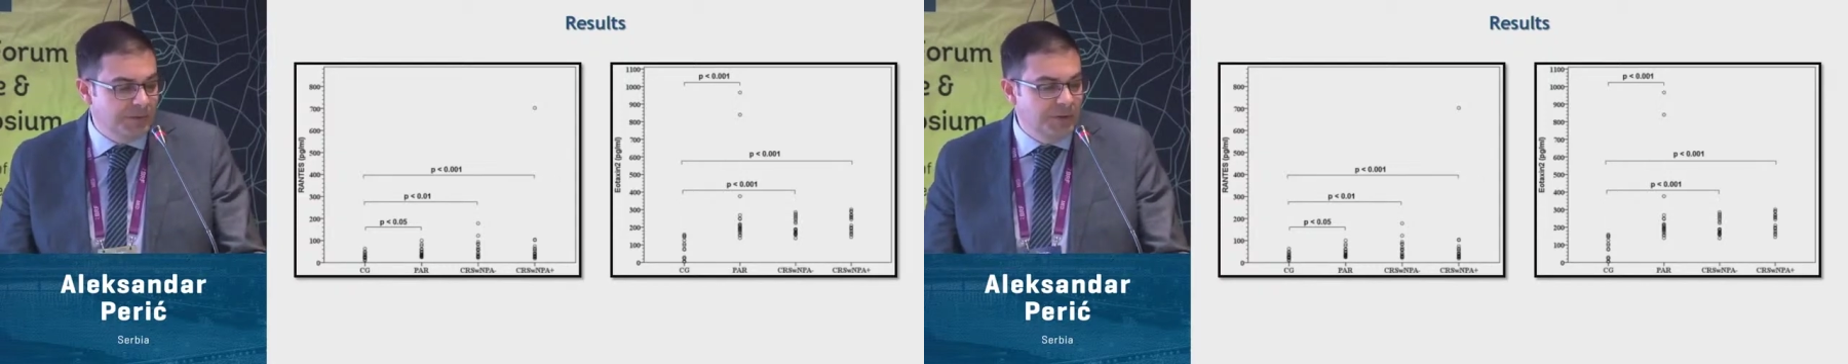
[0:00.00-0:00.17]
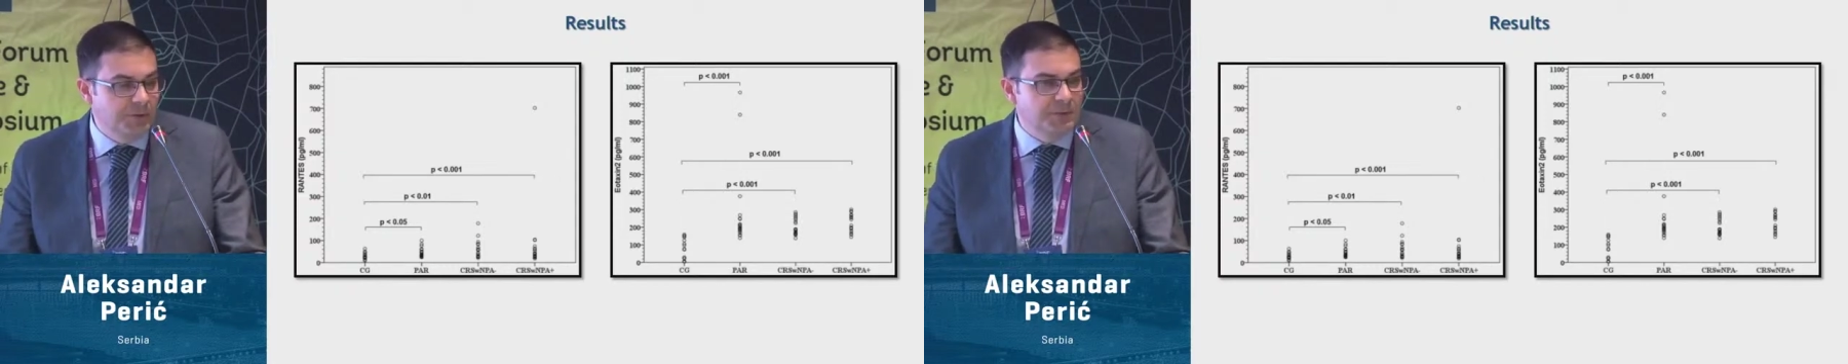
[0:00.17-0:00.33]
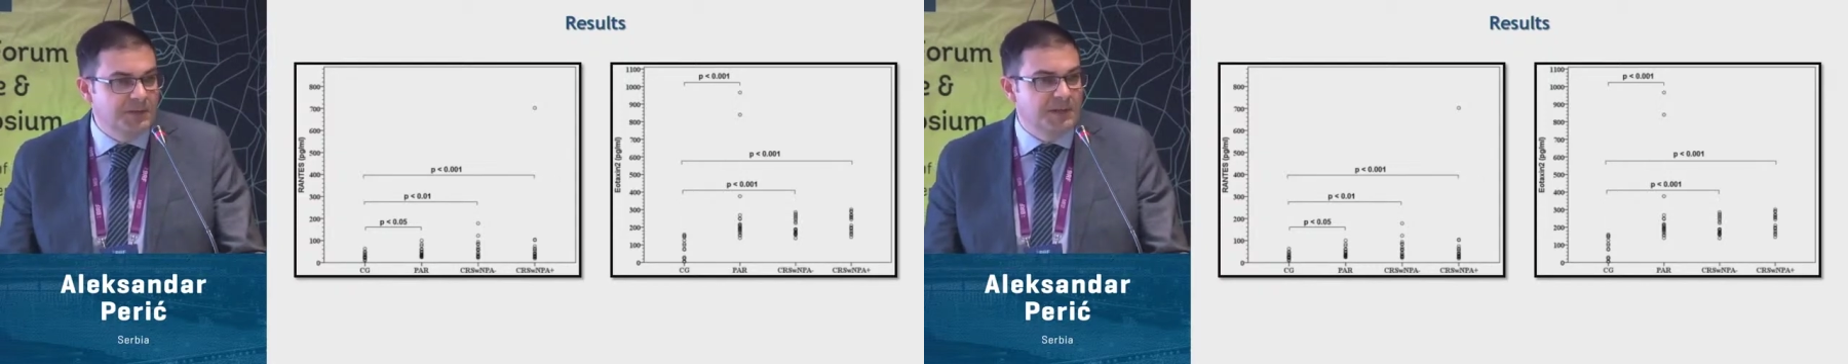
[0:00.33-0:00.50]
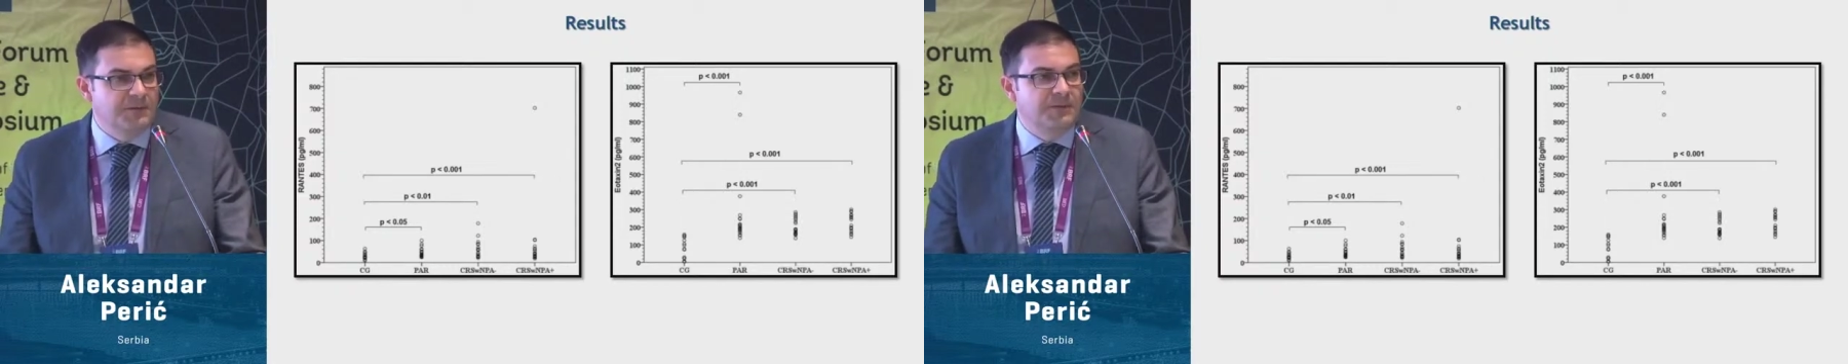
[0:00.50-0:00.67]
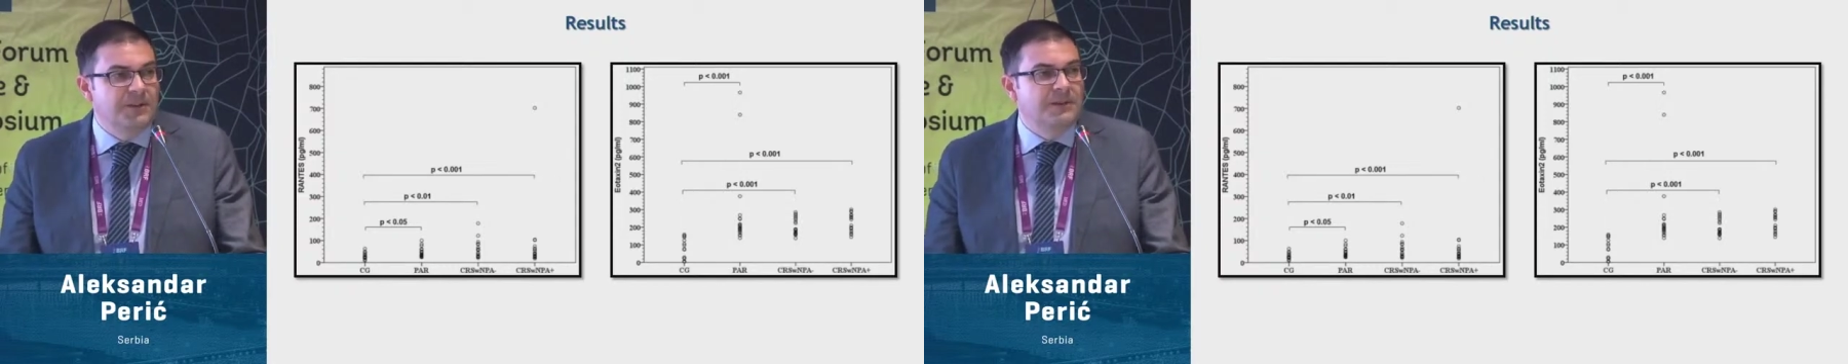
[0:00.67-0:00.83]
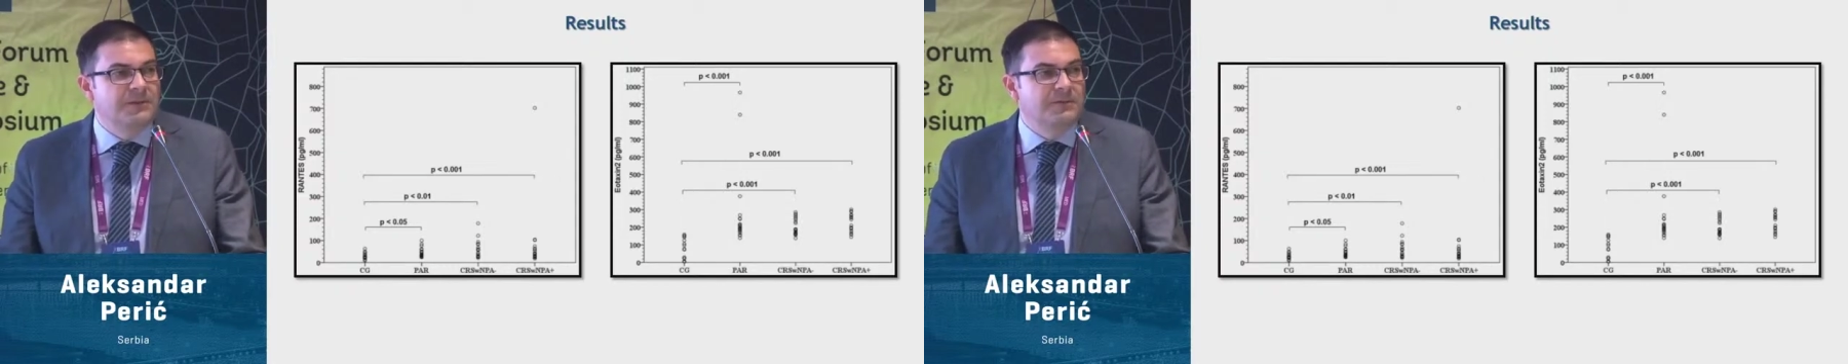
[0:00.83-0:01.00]
no
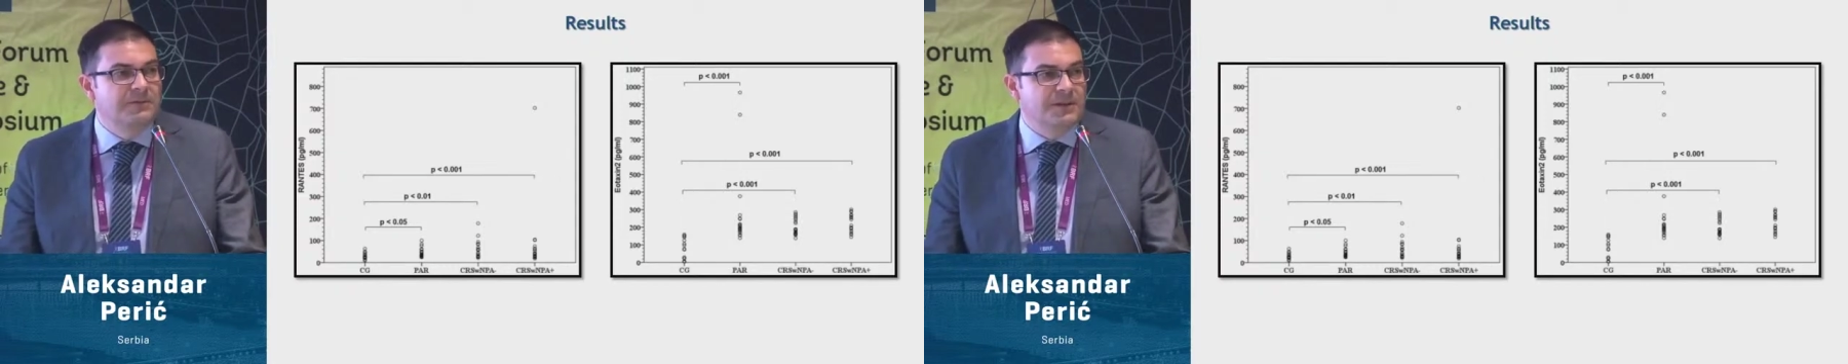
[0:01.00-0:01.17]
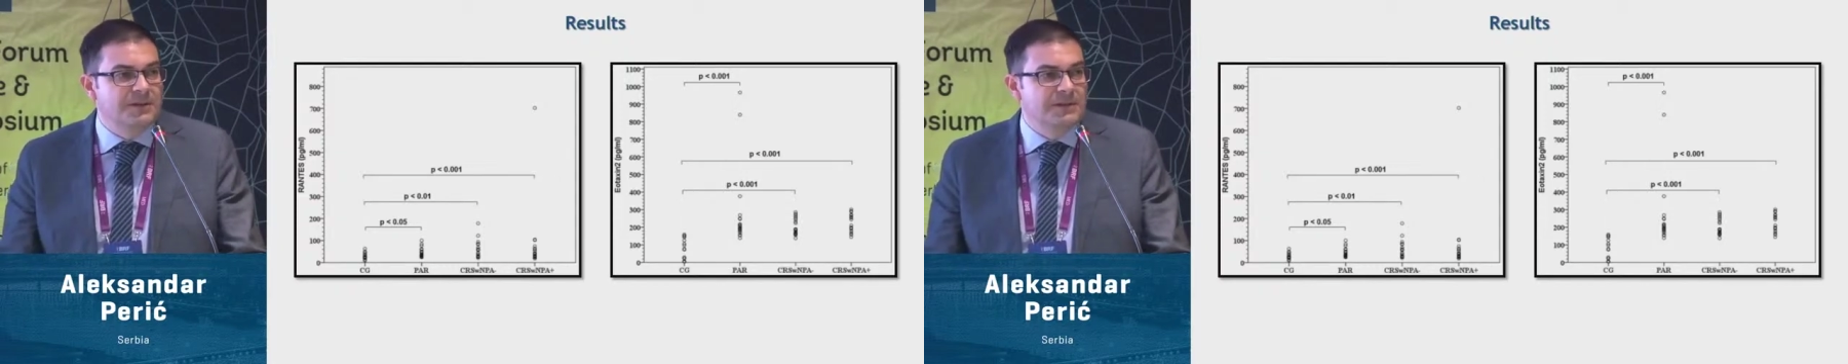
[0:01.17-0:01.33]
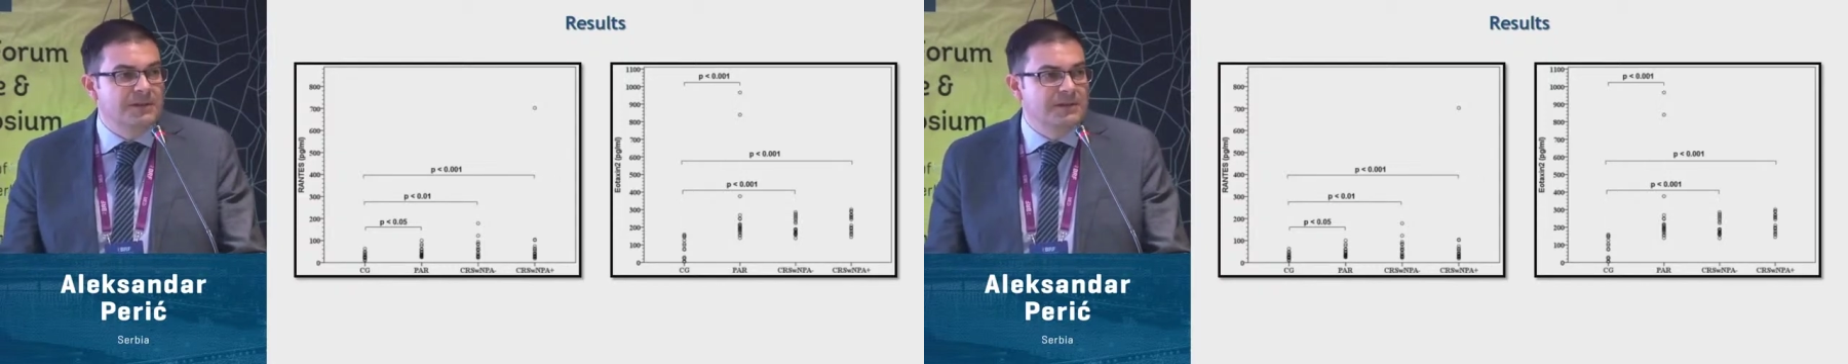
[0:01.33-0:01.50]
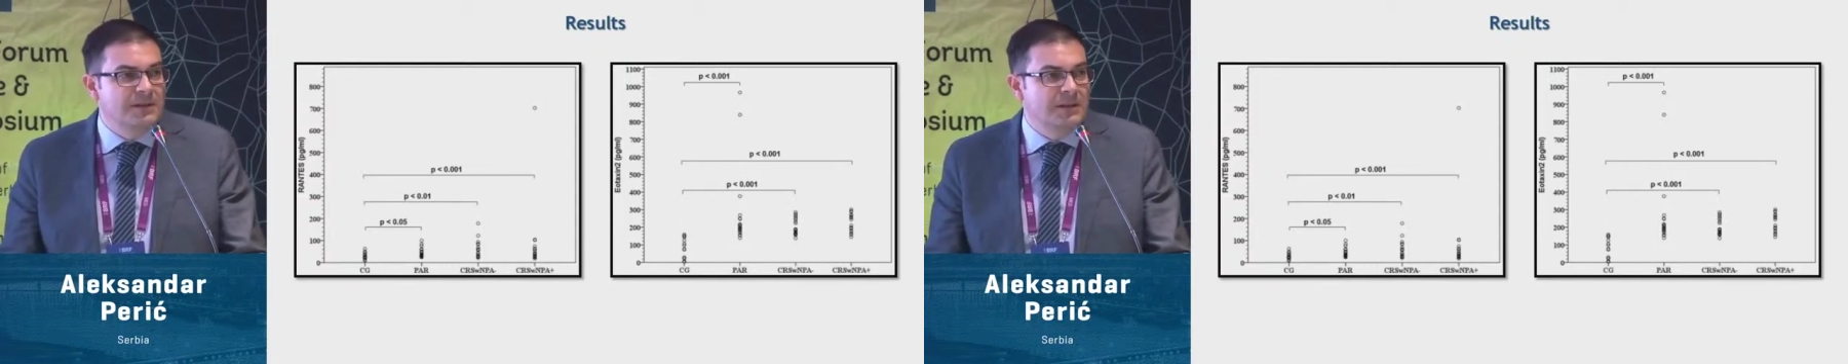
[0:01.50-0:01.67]
significant differences